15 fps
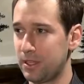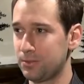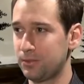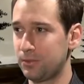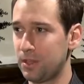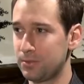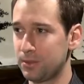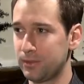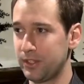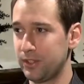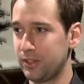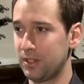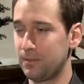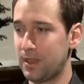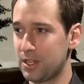type of weaponry you
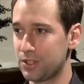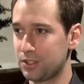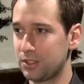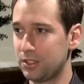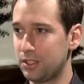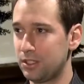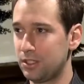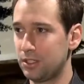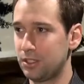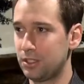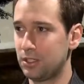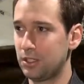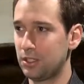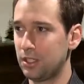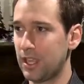can imagine.
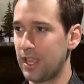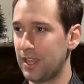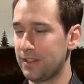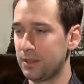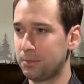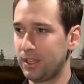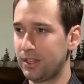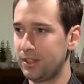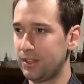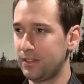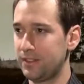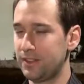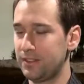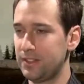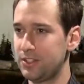And
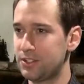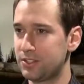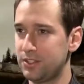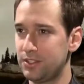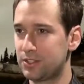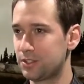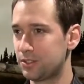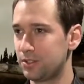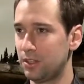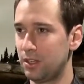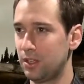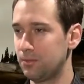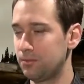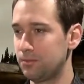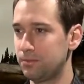these
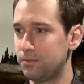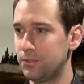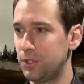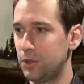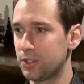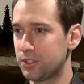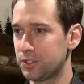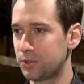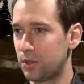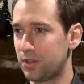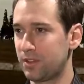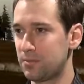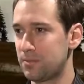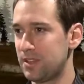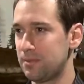units are sort of
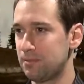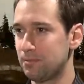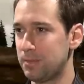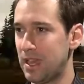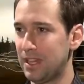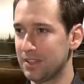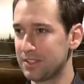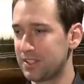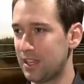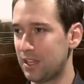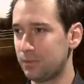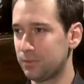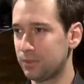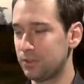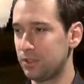going to be balanced
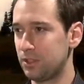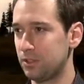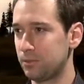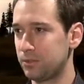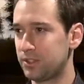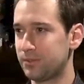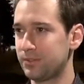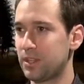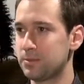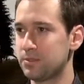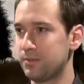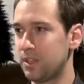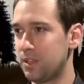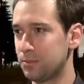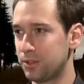out, with different types
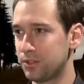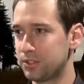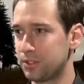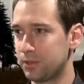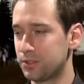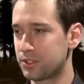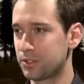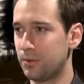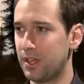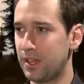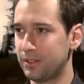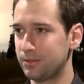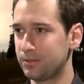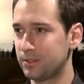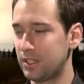of numbers. So a
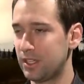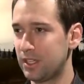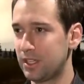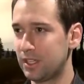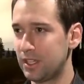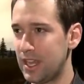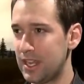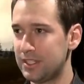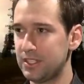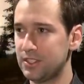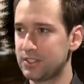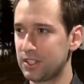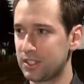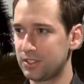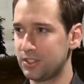squad of
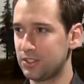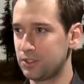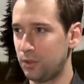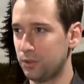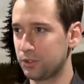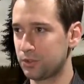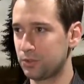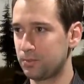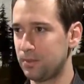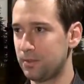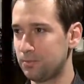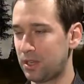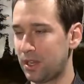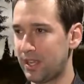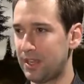1860s soldiers would
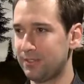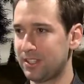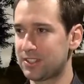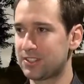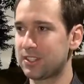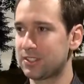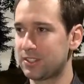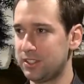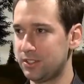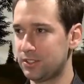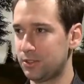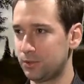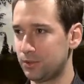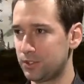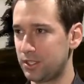probably have like 16
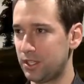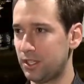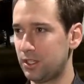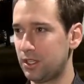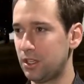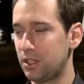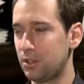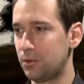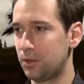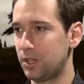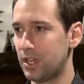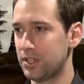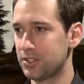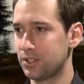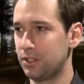soldiers in it,
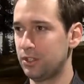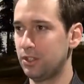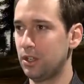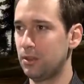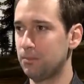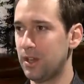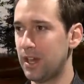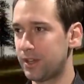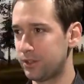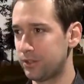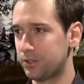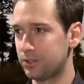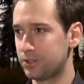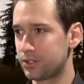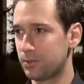whereas a modern